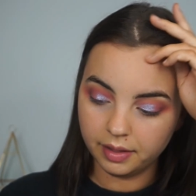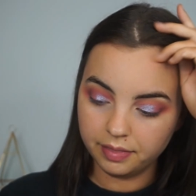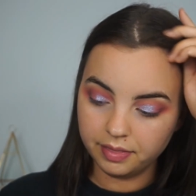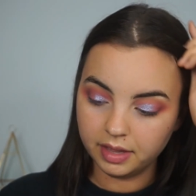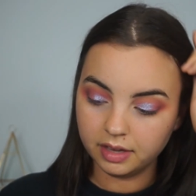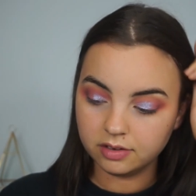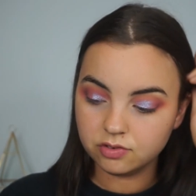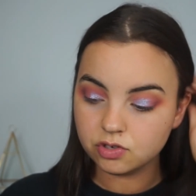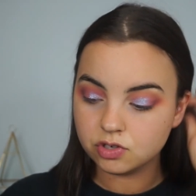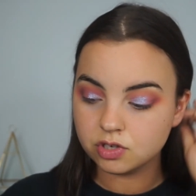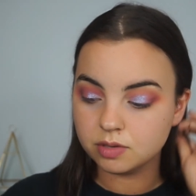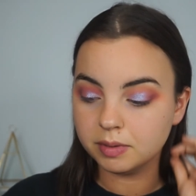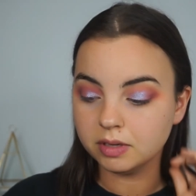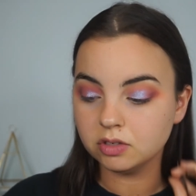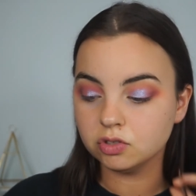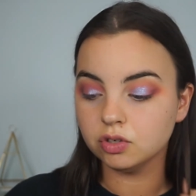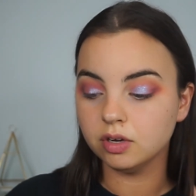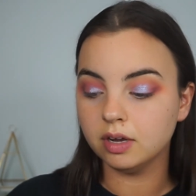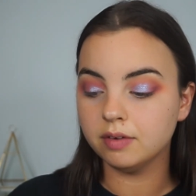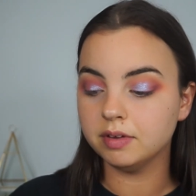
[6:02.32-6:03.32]
And then just to
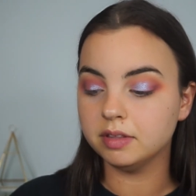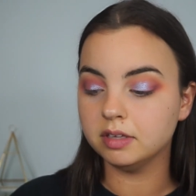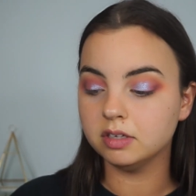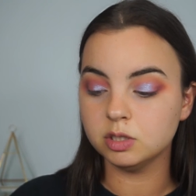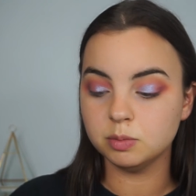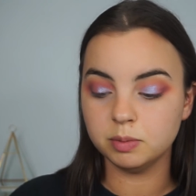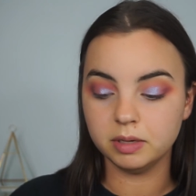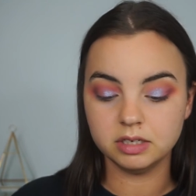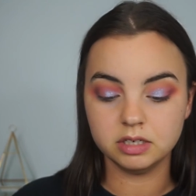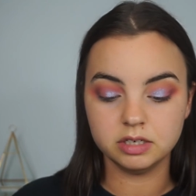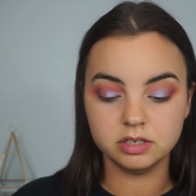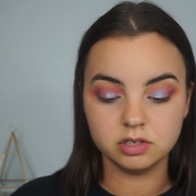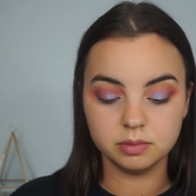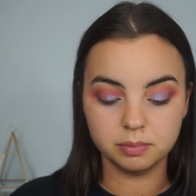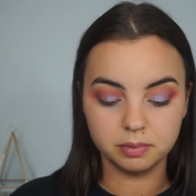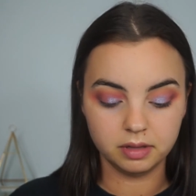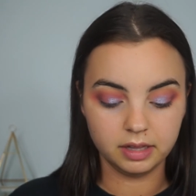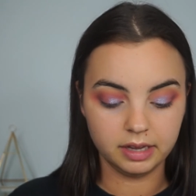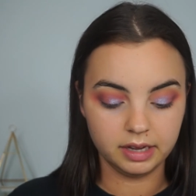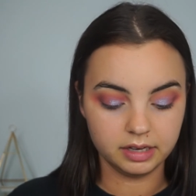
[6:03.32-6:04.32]
make sure everything's blended into
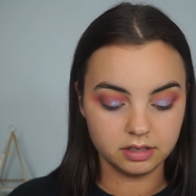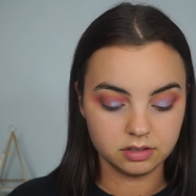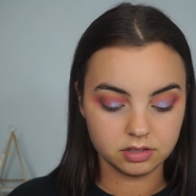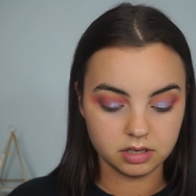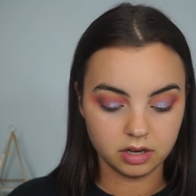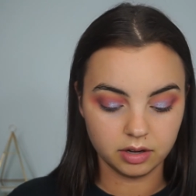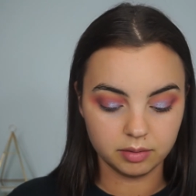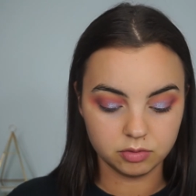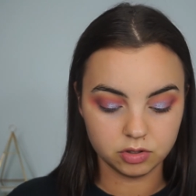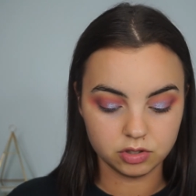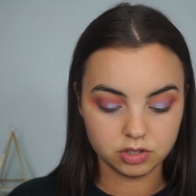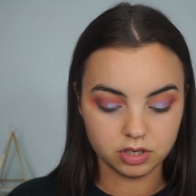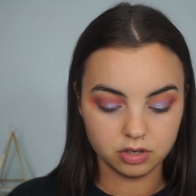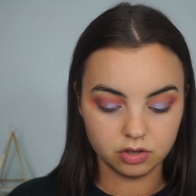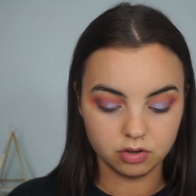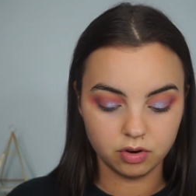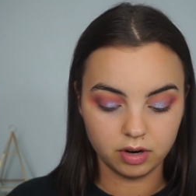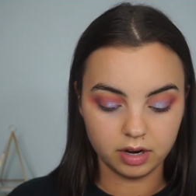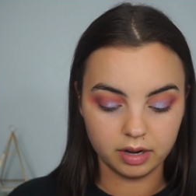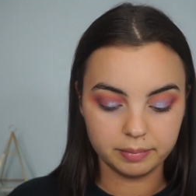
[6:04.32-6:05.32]
place, I'm just
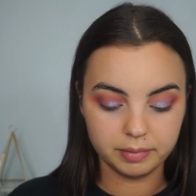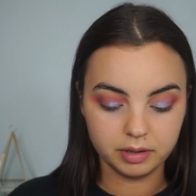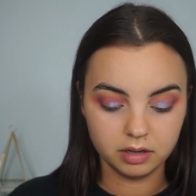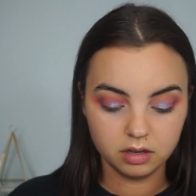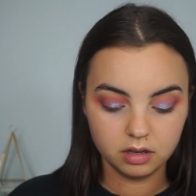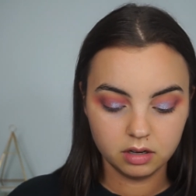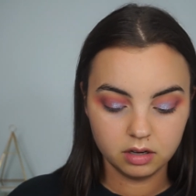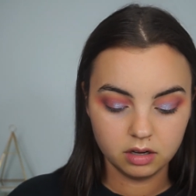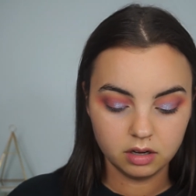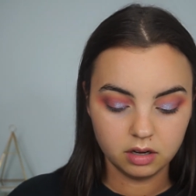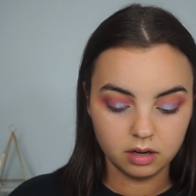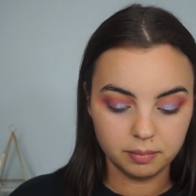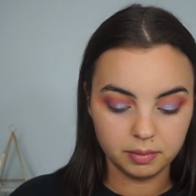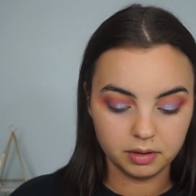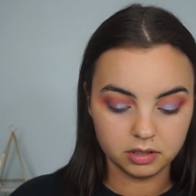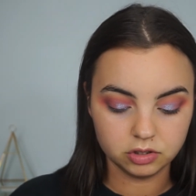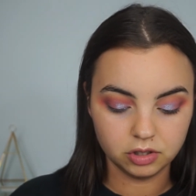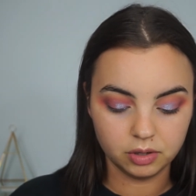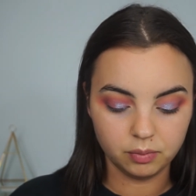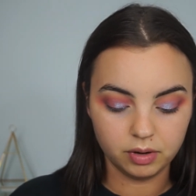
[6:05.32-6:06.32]
going to grab a
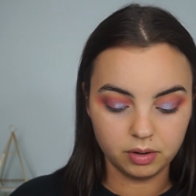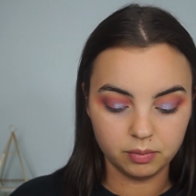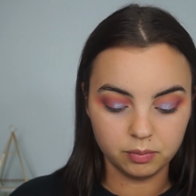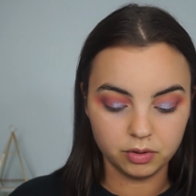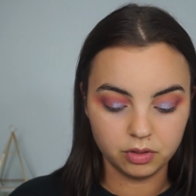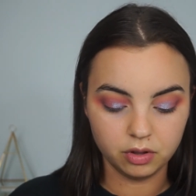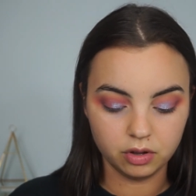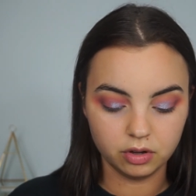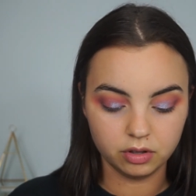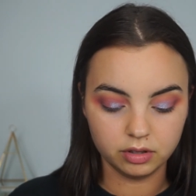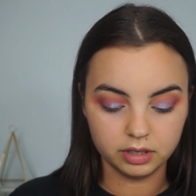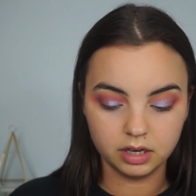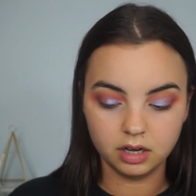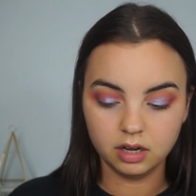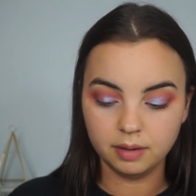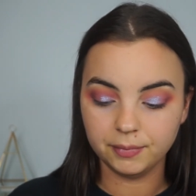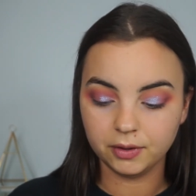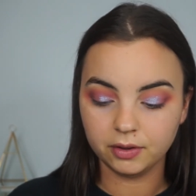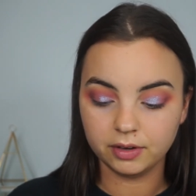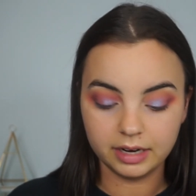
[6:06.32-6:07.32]
brush I went in with earlier.
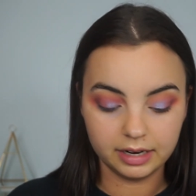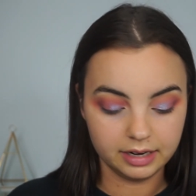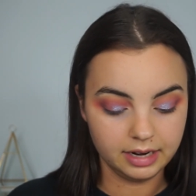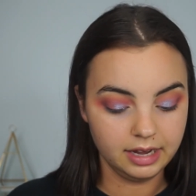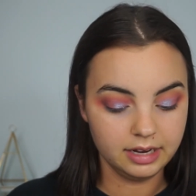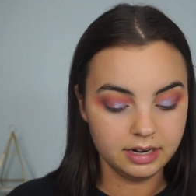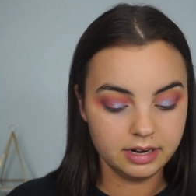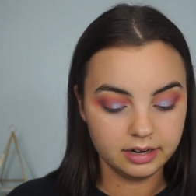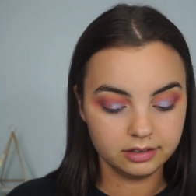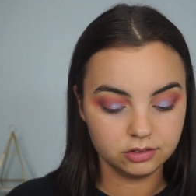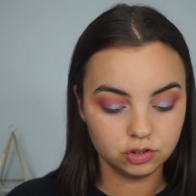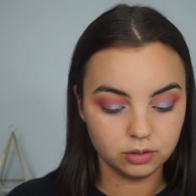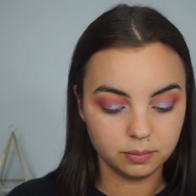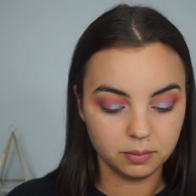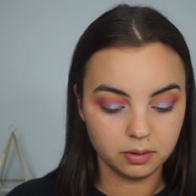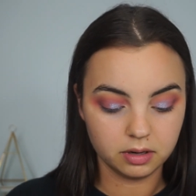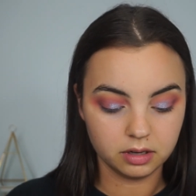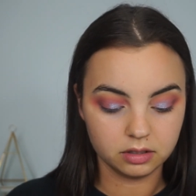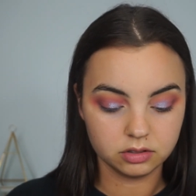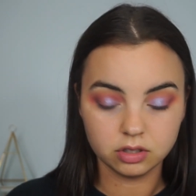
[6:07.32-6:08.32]
I'm not going to add any extra
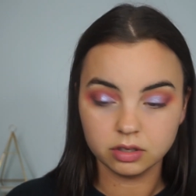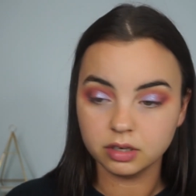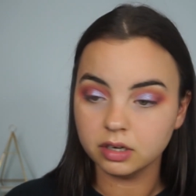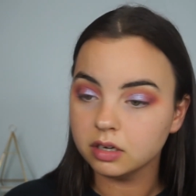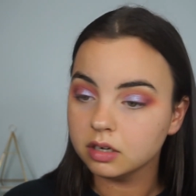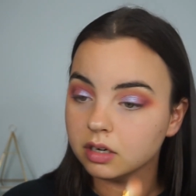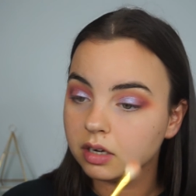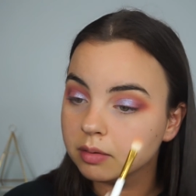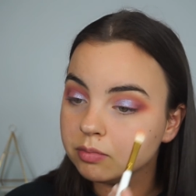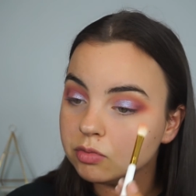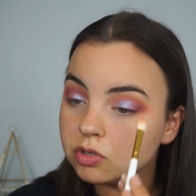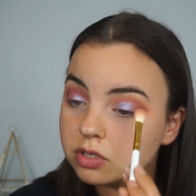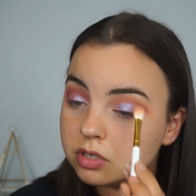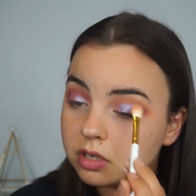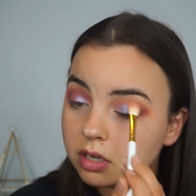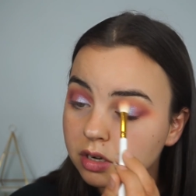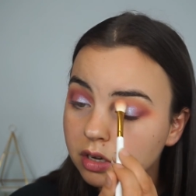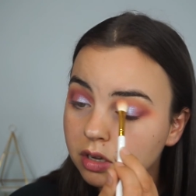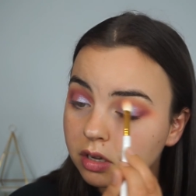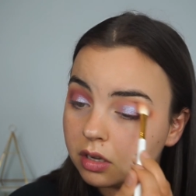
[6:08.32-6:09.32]
product on it. I'm
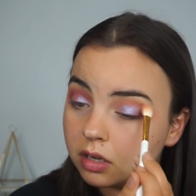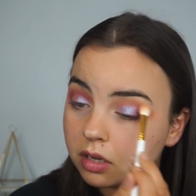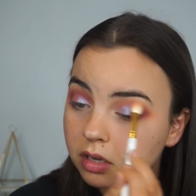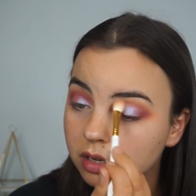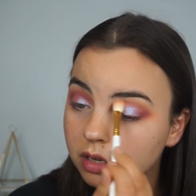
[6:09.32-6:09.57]
just going to